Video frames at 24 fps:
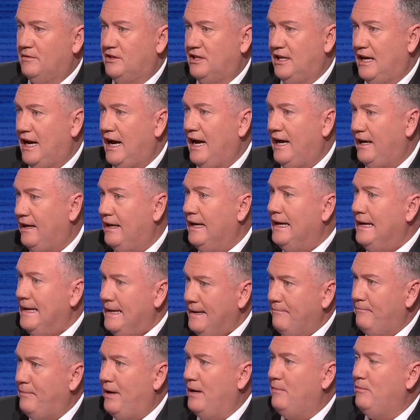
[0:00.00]
Today,
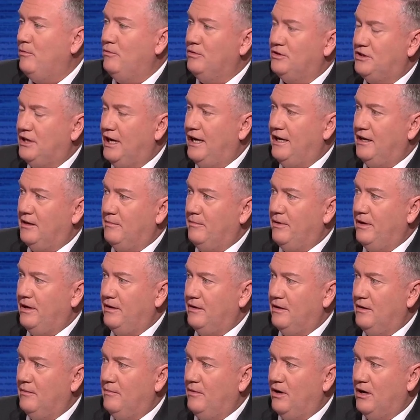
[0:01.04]
people were saying to me
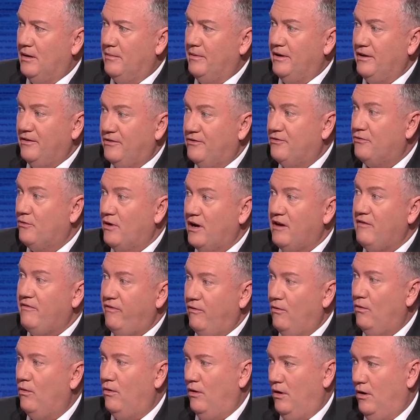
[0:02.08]
that it might have been
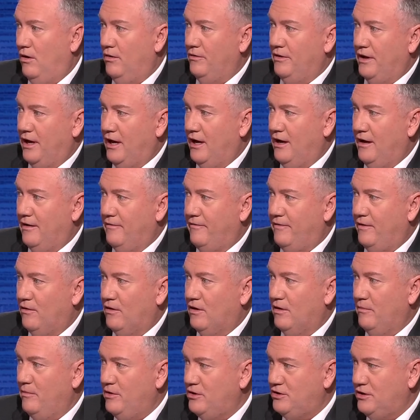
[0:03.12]
3-4 on the AFL
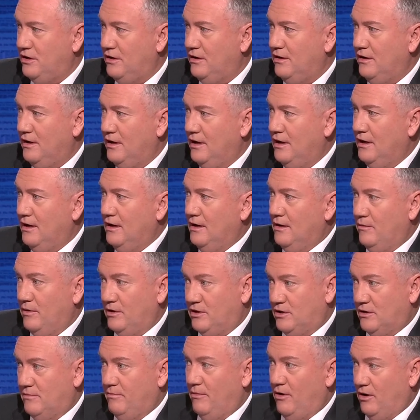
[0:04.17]
Commission,
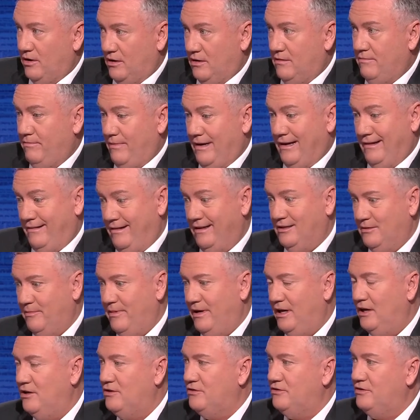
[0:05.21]
which might make things a
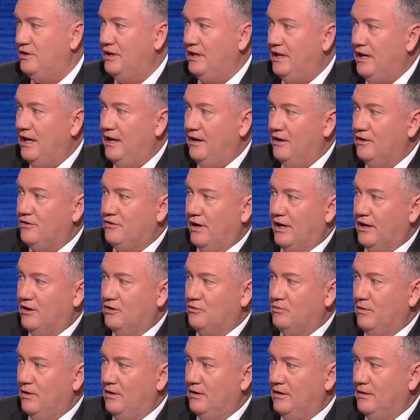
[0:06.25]
bit interesting down the track
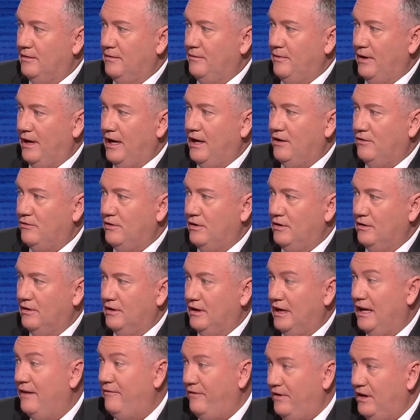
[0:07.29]
as well when Andrew
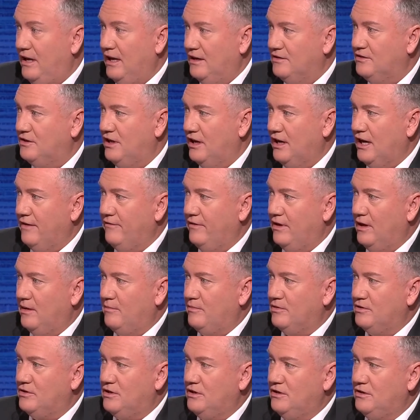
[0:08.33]
Dillon, if he does take over that
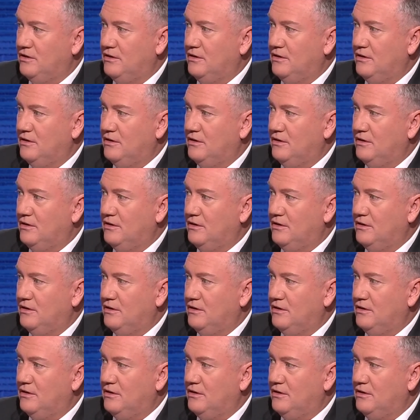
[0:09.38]
position.